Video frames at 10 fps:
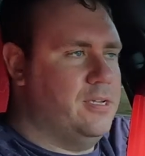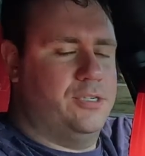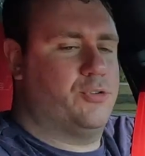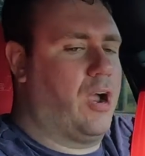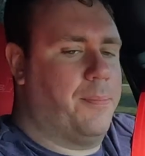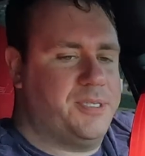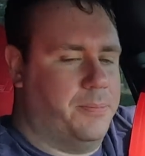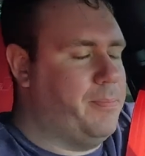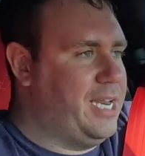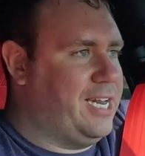drops
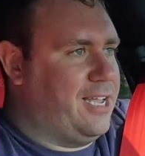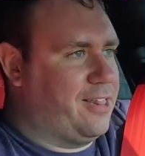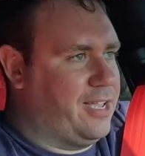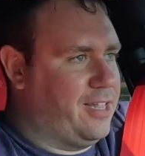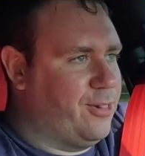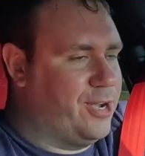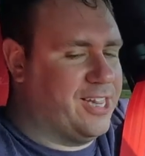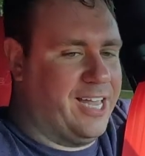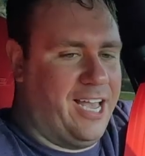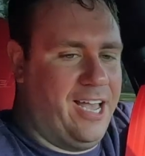immediately. Look
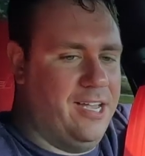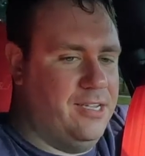at that.